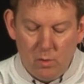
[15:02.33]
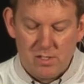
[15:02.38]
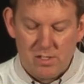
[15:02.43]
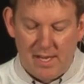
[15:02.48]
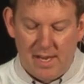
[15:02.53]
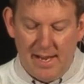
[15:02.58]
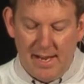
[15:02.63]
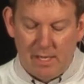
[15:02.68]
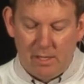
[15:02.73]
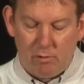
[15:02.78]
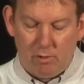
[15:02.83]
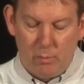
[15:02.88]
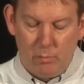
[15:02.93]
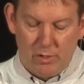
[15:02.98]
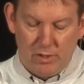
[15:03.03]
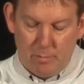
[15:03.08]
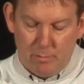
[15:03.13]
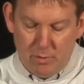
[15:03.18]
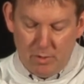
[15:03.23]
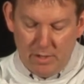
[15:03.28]
is angry
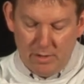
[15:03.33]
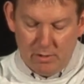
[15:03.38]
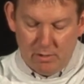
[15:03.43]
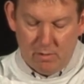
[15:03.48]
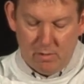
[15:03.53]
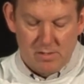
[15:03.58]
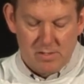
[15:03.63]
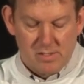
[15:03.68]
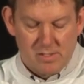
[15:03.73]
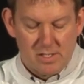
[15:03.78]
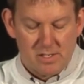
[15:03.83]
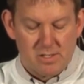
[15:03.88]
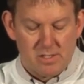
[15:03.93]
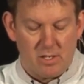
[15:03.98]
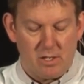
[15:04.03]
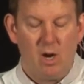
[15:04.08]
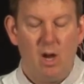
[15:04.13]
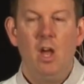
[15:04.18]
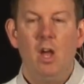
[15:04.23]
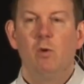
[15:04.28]
with a brother or
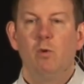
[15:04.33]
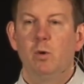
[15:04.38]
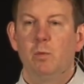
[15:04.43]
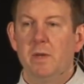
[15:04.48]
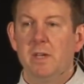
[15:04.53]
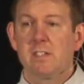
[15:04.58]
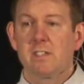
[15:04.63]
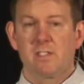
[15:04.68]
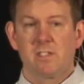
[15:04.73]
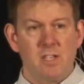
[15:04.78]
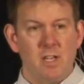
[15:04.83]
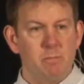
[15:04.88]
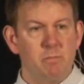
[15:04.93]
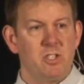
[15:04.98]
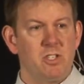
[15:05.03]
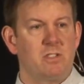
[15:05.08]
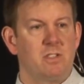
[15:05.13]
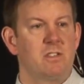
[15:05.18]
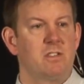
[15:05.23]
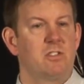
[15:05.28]
sister will be
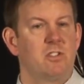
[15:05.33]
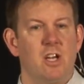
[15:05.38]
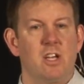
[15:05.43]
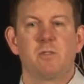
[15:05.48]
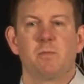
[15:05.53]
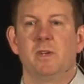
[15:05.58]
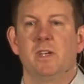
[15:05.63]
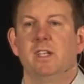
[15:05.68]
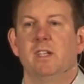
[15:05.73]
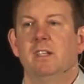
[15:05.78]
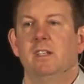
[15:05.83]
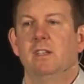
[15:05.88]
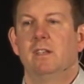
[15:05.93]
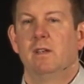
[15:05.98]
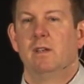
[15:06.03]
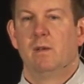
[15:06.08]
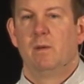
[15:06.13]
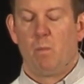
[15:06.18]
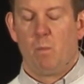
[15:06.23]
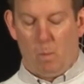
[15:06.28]
subject to judgment."
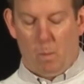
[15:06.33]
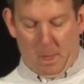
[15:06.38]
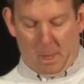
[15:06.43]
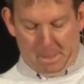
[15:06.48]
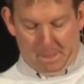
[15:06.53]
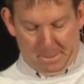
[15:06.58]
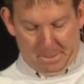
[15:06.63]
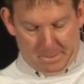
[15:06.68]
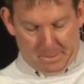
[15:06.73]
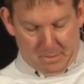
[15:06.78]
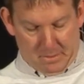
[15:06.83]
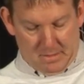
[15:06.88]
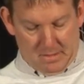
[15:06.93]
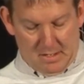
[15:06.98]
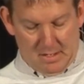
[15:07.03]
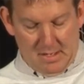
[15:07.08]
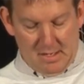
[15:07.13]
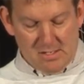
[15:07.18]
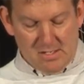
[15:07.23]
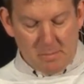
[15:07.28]

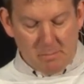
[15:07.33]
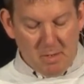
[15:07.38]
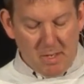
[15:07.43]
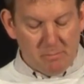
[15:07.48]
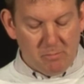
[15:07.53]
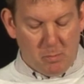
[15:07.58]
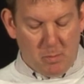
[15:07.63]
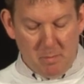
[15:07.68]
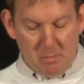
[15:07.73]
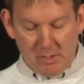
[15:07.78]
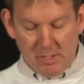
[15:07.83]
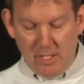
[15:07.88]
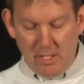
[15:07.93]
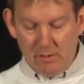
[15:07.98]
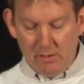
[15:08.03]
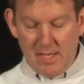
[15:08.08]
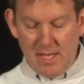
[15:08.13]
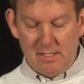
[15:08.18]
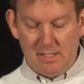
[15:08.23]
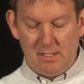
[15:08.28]
And sometimes people
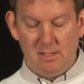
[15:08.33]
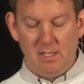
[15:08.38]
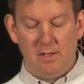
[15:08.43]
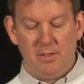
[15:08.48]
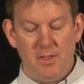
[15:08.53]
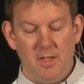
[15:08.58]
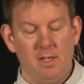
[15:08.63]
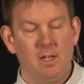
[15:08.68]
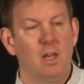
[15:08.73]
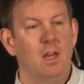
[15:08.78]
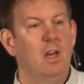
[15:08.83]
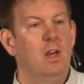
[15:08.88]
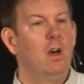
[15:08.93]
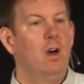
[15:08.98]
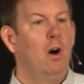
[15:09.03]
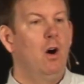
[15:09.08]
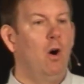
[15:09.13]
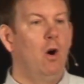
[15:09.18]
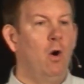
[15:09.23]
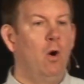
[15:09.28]
hear that and they think,
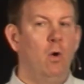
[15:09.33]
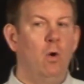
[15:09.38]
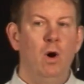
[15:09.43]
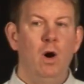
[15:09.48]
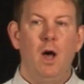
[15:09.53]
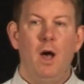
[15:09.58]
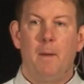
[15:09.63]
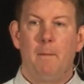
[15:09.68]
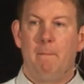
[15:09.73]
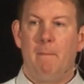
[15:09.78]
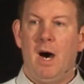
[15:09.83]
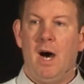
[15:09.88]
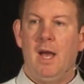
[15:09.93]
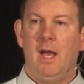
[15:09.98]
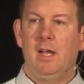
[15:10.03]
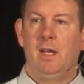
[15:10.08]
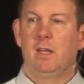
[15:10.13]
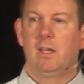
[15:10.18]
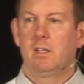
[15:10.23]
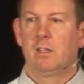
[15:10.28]
oh
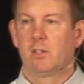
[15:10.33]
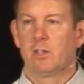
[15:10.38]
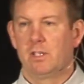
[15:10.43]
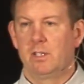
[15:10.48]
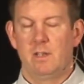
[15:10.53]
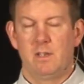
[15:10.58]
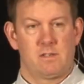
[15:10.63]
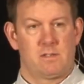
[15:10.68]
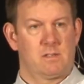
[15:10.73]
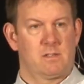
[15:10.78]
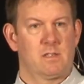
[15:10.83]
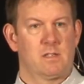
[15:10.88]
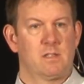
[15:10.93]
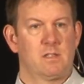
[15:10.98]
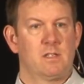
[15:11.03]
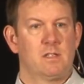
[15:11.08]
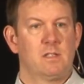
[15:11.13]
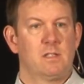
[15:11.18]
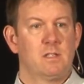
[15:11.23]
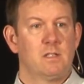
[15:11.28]
my goodness.
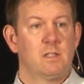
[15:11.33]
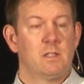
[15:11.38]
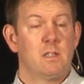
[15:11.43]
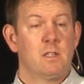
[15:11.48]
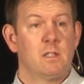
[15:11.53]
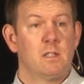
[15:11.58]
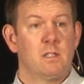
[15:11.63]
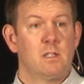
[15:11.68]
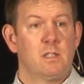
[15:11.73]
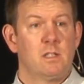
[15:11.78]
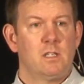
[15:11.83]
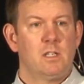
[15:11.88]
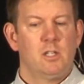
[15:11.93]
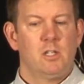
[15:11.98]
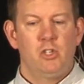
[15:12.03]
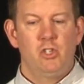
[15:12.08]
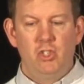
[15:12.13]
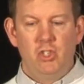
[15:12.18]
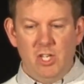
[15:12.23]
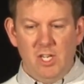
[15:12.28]

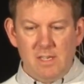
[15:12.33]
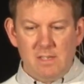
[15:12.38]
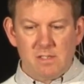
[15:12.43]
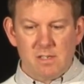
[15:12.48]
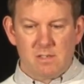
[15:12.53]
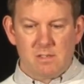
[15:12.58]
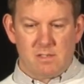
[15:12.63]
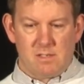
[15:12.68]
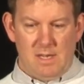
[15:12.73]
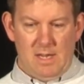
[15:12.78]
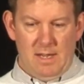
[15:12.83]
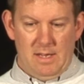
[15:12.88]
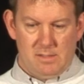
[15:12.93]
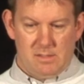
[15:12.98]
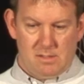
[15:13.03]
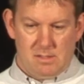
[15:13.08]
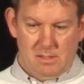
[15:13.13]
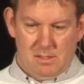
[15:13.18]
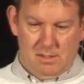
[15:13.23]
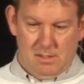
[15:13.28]
Jesus
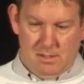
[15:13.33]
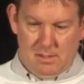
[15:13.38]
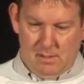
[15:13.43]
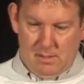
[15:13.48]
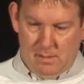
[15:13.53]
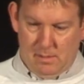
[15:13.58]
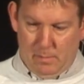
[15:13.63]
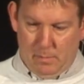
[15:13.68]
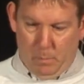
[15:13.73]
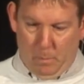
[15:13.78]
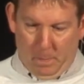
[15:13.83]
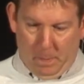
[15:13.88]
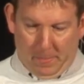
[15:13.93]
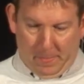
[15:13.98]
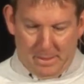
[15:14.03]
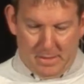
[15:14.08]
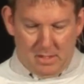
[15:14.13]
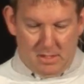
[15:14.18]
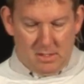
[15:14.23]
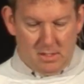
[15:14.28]
says
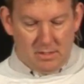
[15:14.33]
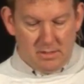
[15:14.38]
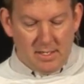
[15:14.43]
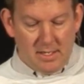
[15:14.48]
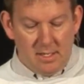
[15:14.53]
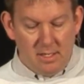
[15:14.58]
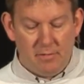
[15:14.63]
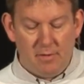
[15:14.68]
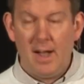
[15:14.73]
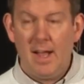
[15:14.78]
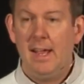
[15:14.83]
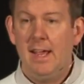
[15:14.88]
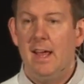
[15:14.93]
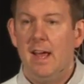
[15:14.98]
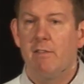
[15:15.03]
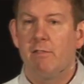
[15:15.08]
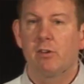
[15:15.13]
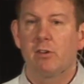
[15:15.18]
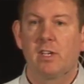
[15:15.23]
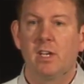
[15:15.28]
that if I
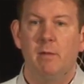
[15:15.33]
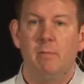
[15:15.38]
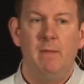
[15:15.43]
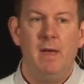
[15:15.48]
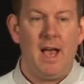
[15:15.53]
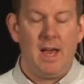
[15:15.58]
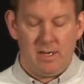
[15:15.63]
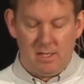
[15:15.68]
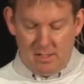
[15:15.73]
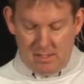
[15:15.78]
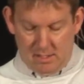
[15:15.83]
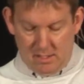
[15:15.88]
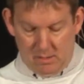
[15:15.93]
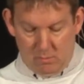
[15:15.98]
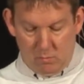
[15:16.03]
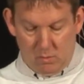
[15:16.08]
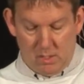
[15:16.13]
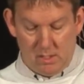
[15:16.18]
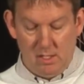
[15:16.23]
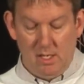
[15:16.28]
ever get mad at
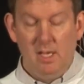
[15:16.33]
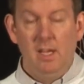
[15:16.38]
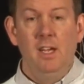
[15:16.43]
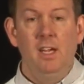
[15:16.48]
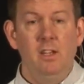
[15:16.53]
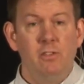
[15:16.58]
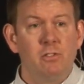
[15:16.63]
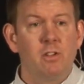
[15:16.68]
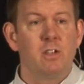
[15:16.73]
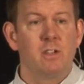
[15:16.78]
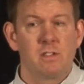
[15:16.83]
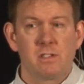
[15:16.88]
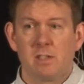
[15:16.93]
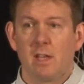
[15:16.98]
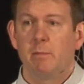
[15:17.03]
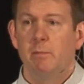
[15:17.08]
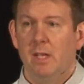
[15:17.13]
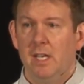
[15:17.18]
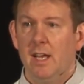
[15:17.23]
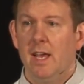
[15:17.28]
anyone, he's going to
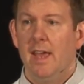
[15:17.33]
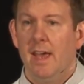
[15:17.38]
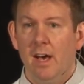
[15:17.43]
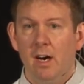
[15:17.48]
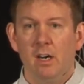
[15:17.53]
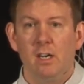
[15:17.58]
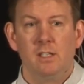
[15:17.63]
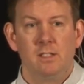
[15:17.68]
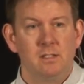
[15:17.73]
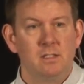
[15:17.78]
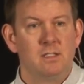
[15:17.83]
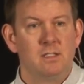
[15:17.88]
send me to hell.